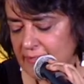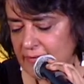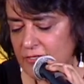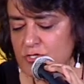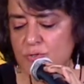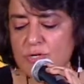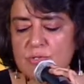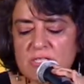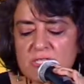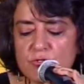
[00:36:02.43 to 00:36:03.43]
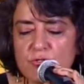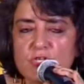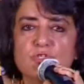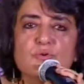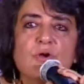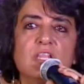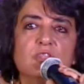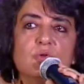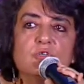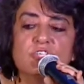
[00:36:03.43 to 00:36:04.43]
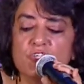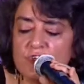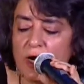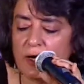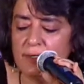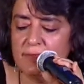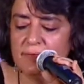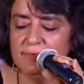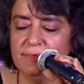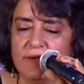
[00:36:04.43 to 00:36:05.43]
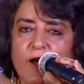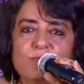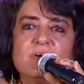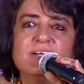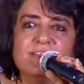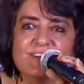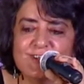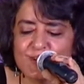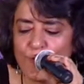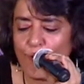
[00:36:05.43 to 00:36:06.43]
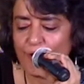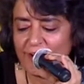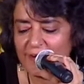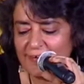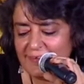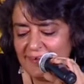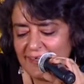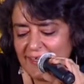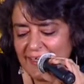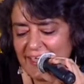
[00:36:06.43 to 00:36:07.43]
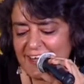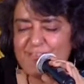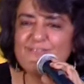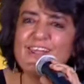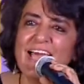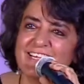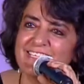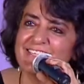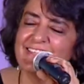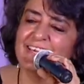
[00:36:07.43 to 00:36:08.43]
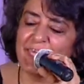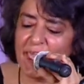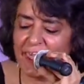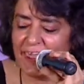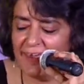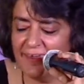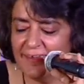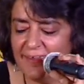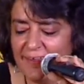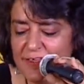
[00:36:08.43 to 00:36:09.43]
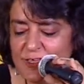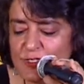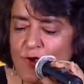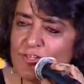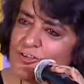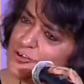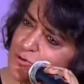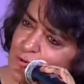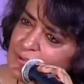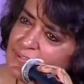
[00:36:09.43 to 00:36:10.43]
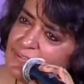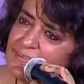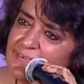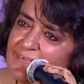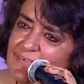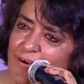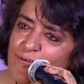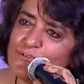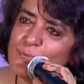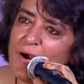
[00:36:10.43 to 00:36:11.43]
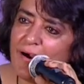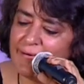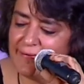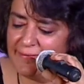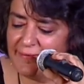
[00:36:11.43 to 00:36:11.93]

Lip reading: The surando struck a murderous chord. In a flash, the king saw the truth of the bard.